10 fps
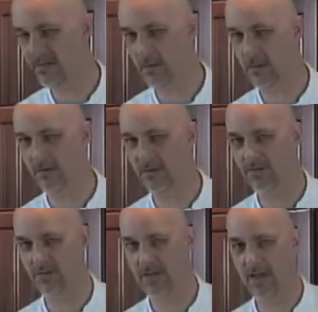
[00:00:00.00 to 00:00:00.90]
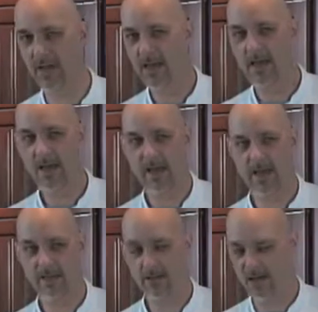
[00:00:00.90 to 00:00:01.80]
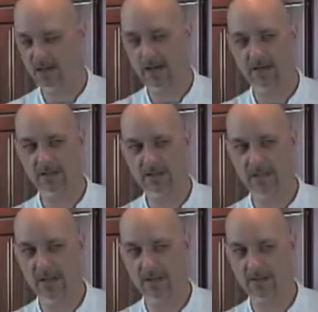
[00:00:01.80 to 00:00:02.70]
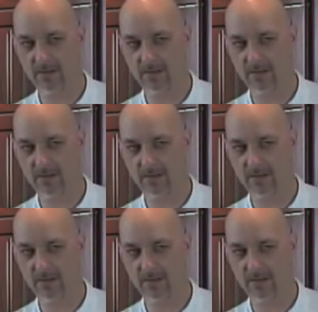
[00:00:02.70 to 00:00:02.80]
and whatever else like that, and you're not into the pan.